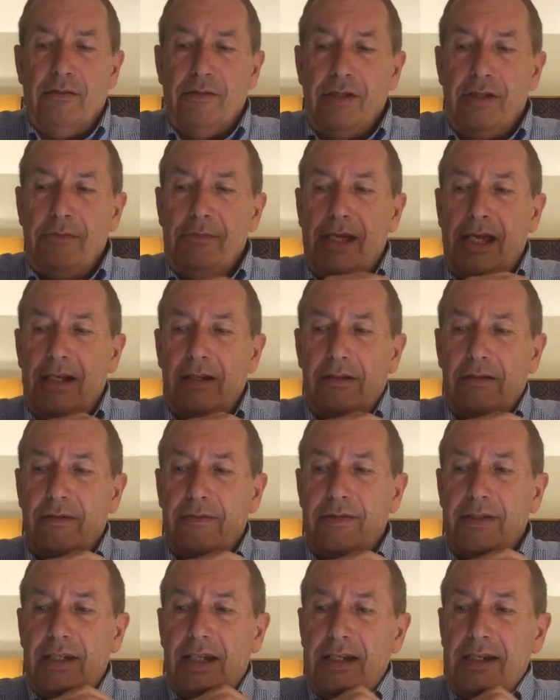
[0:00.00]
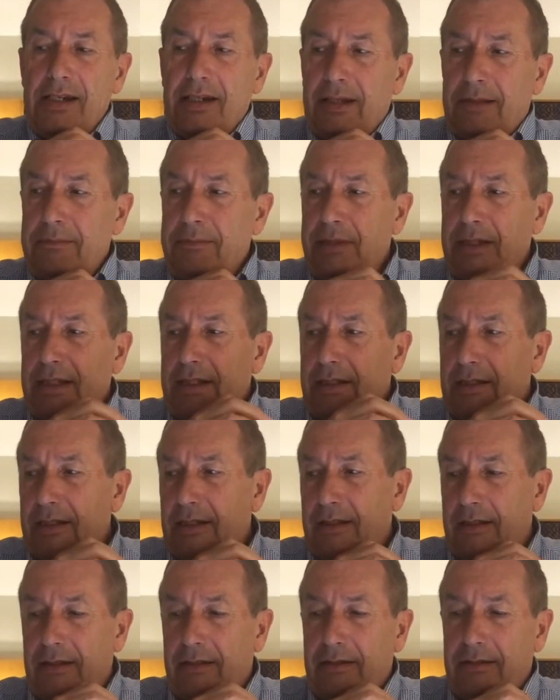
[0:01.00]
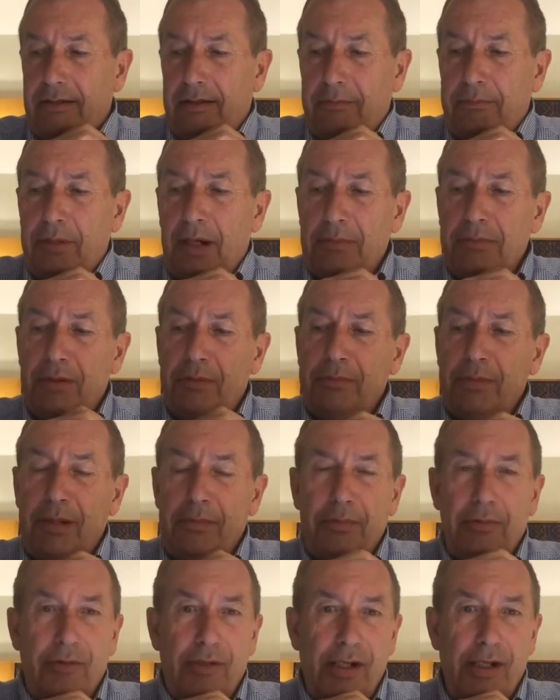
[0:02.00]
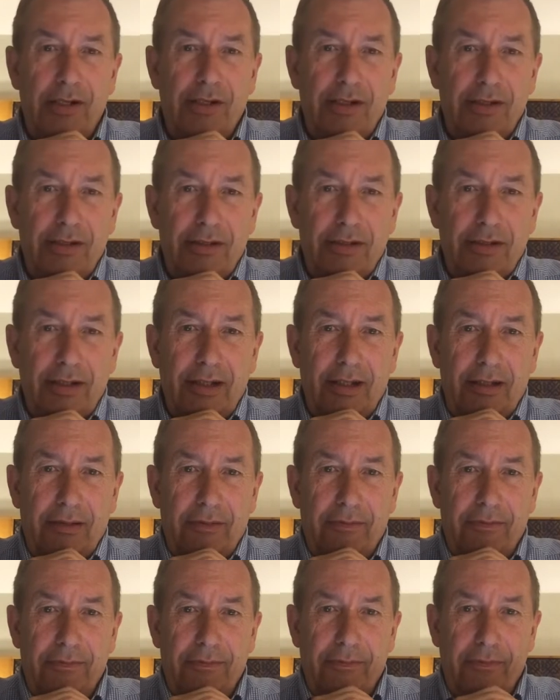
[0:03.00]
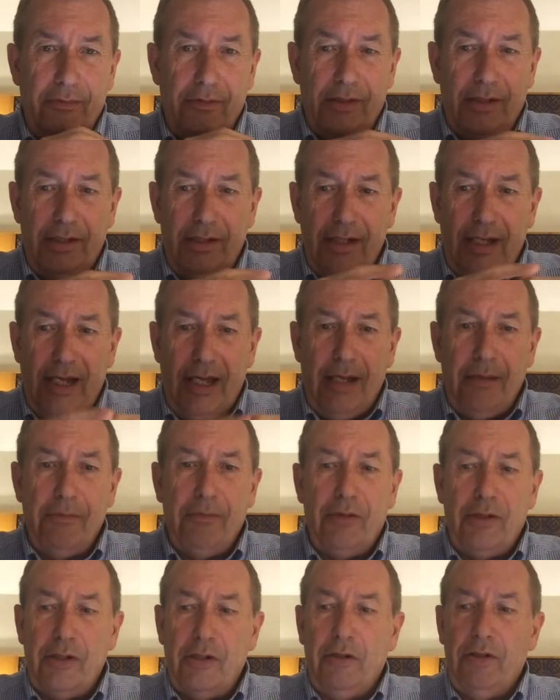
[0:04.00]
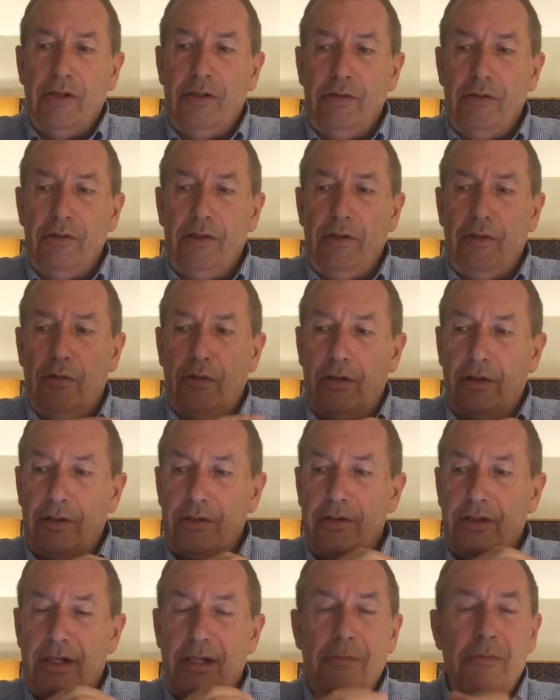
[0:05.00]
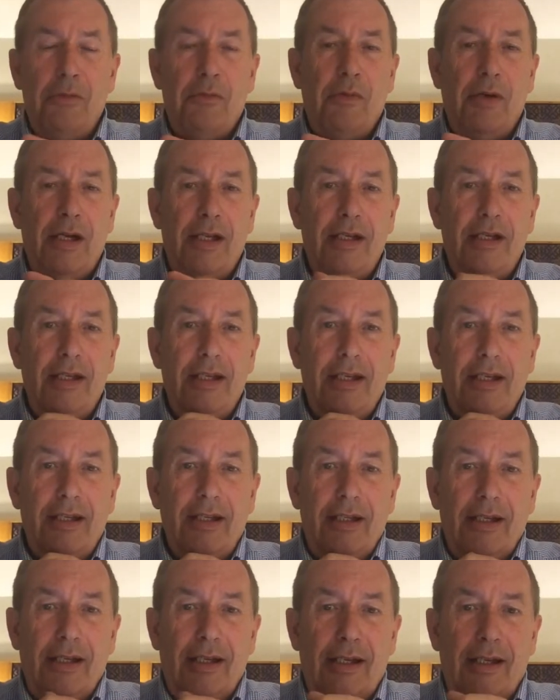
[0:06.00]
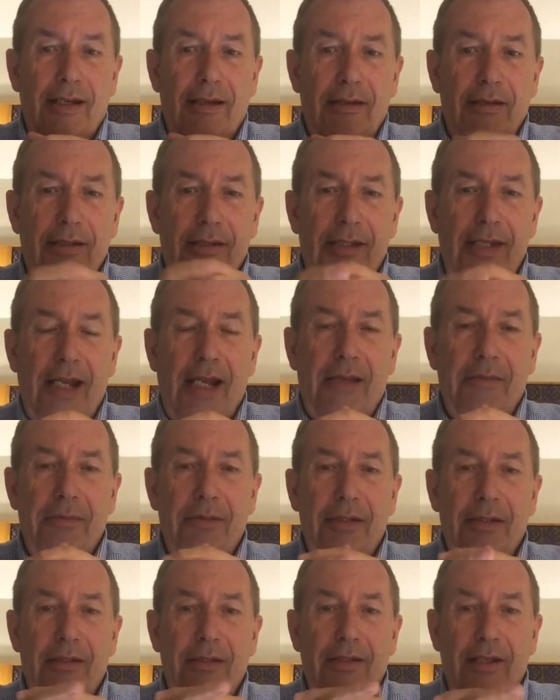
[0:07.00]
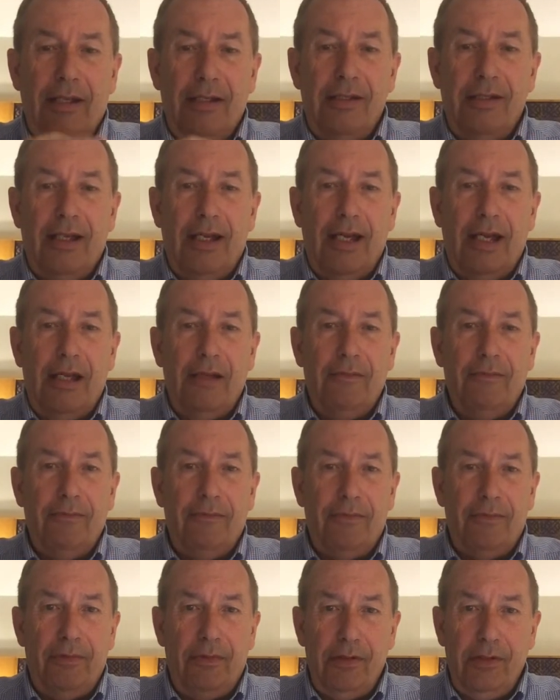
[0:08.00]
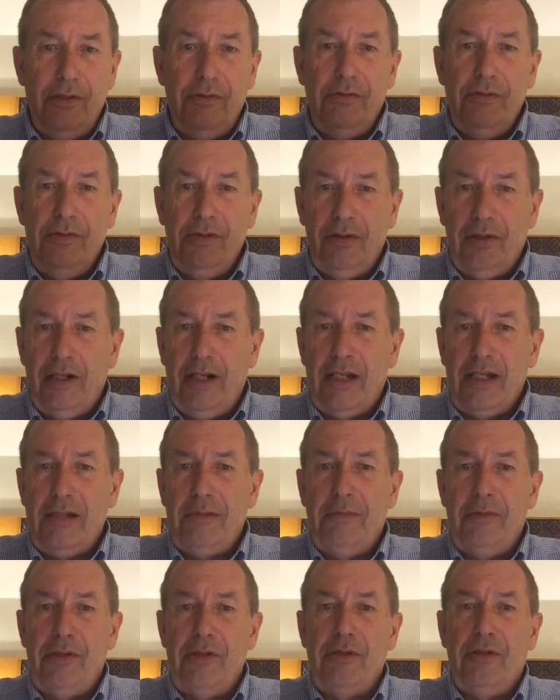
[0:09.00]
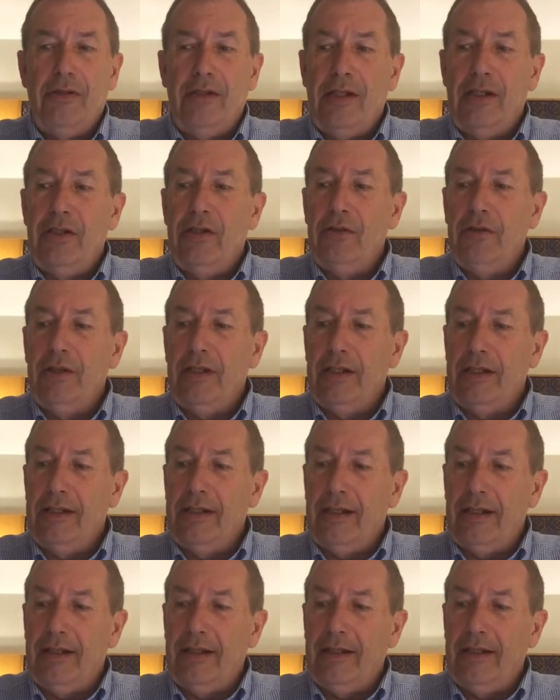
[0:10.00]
it's a matter of setting up the proper preparation for the time when you're going to do the order. So number one, set up a time for you and your customers so that you can